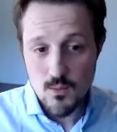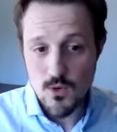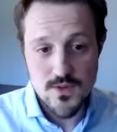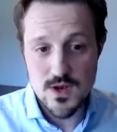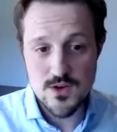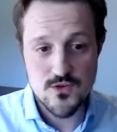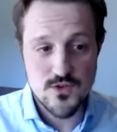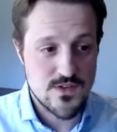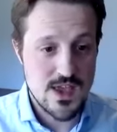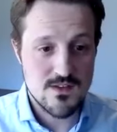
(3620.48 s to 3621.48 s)
What the
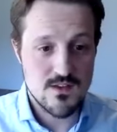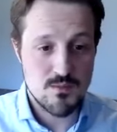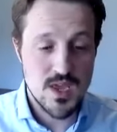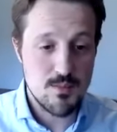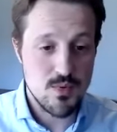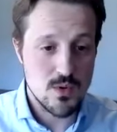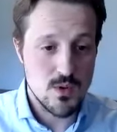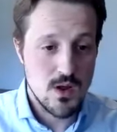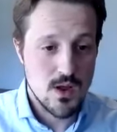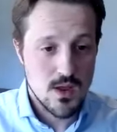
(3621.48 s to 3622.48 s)
literature says is
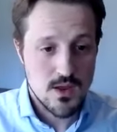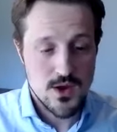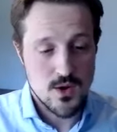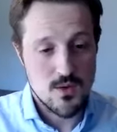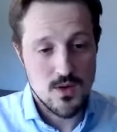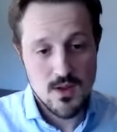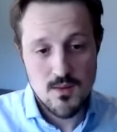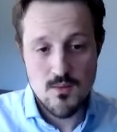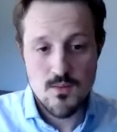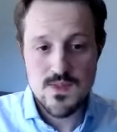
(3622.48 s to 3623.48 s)
people,
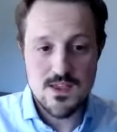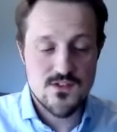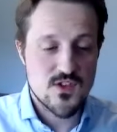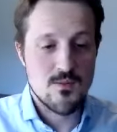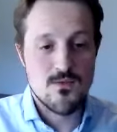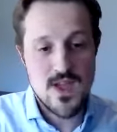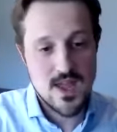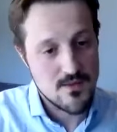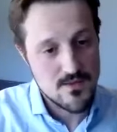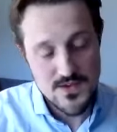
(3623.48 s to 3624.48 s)
there's some
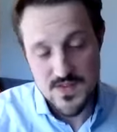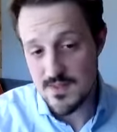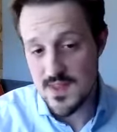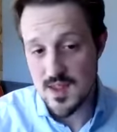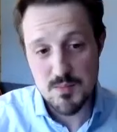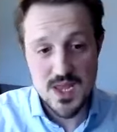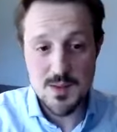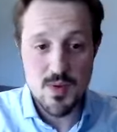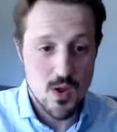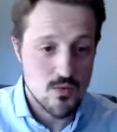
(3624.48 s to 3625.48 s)
vague understanding.
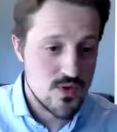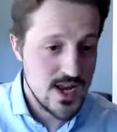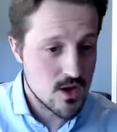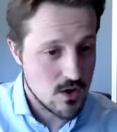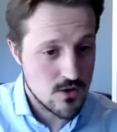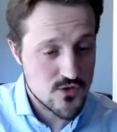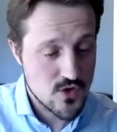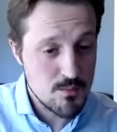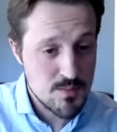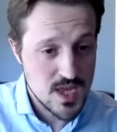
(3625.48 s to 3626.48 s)

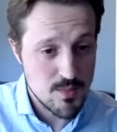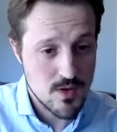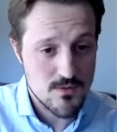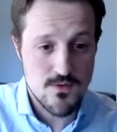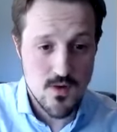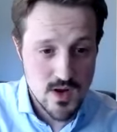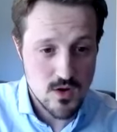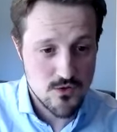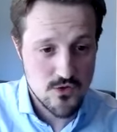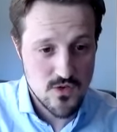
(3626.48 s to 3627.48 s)
Some people are very
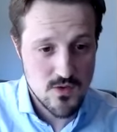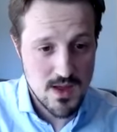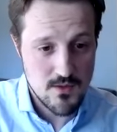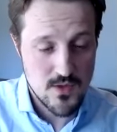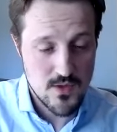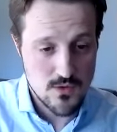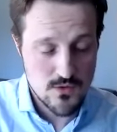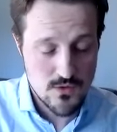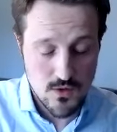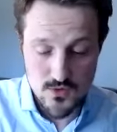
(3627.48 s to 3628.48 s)
conscious about
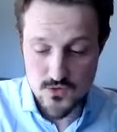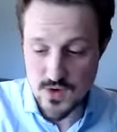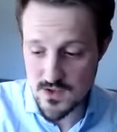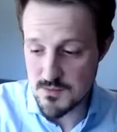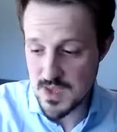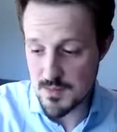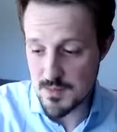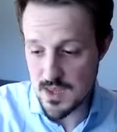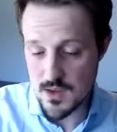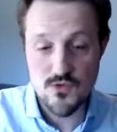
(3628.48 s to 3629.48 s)
those contracts,
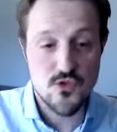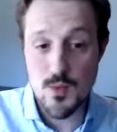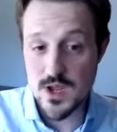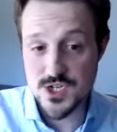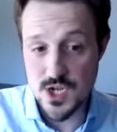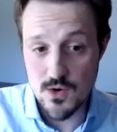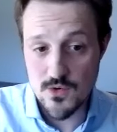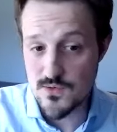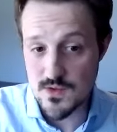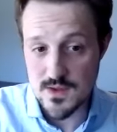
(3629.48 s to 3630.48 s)
maybe consumer
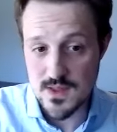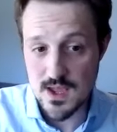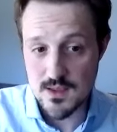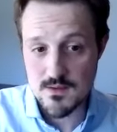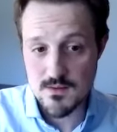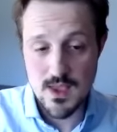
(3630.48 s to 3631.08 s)
NGOs, things like that.